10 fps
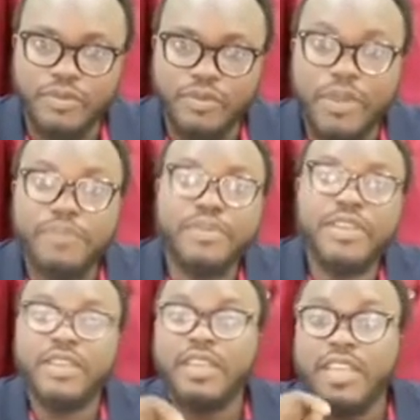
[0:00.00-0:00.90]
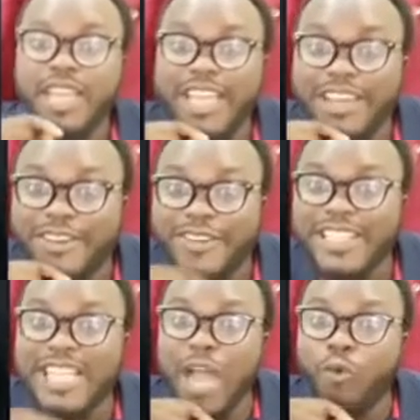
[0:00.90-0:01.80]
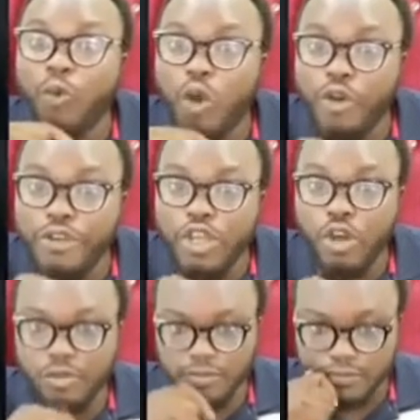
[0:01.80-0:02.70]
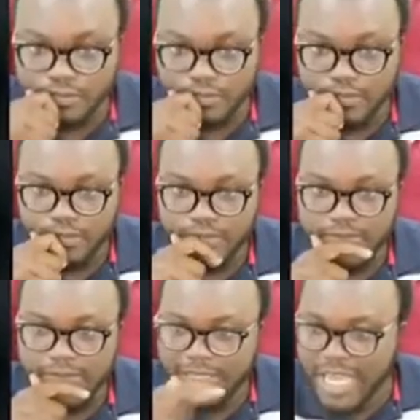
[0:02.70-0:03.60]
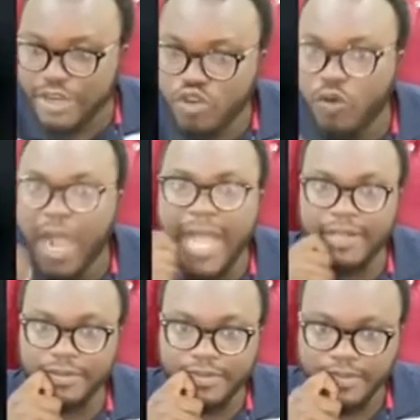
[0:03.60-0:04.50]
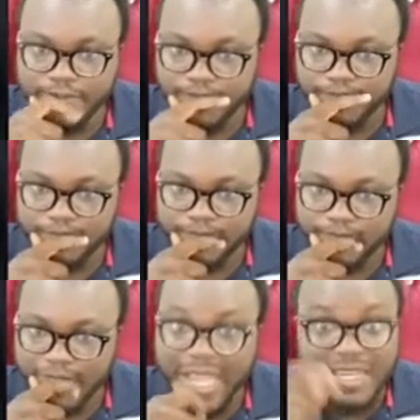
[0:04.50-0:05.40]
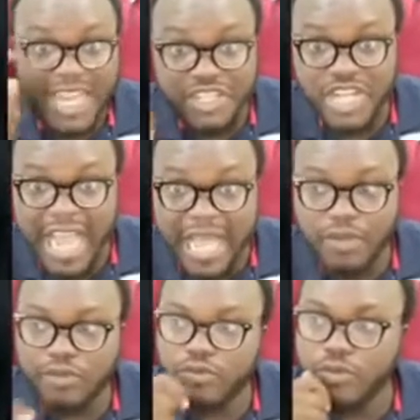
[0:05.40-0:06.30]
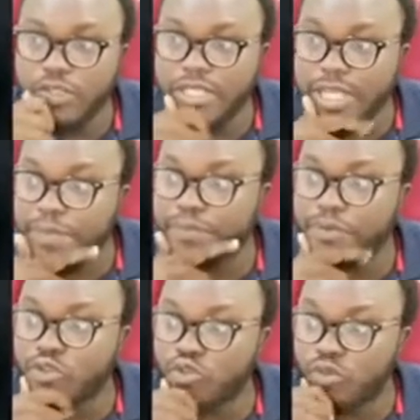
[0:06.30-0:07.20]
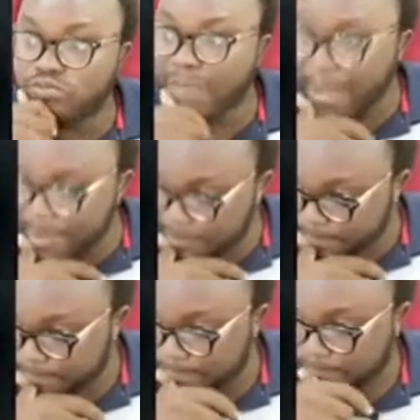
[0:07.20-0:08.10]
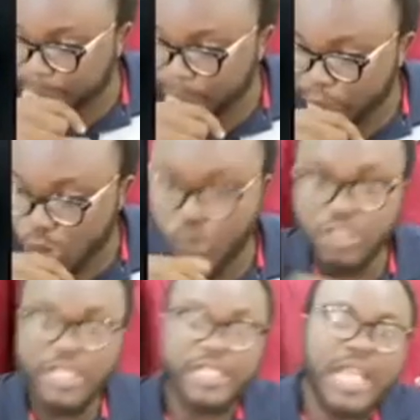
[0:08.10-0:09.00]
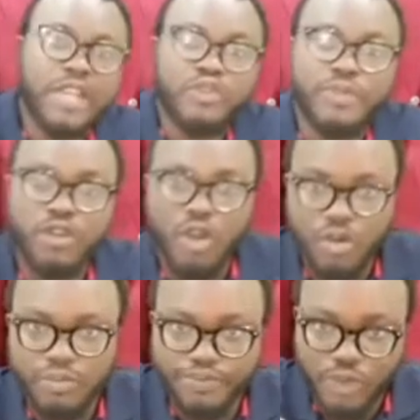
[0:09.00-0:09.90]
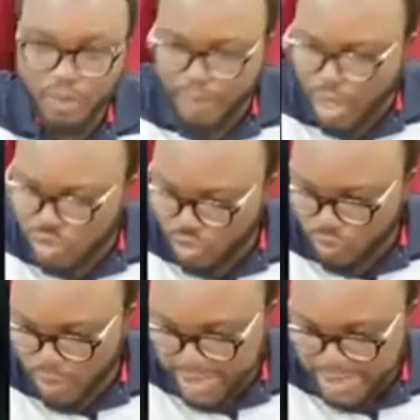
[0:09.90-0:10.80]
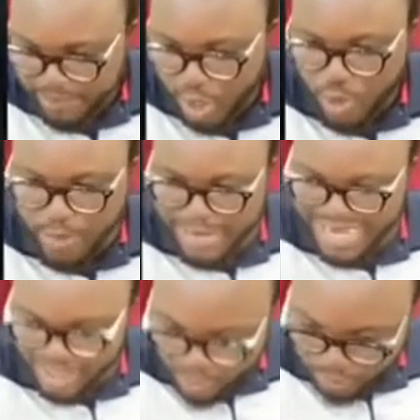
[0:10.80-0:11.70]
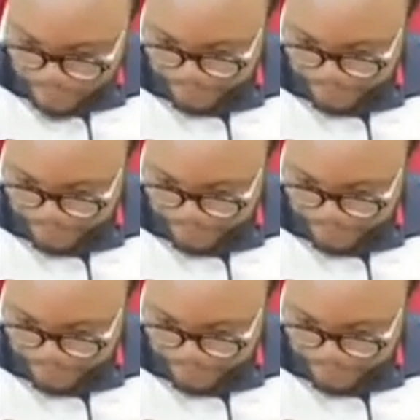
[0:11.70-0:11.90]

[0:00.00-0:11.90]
will be a greater warrior than you are. And that child was named Prince Okpame, who was later to become Obazolwa Niba Omiekan.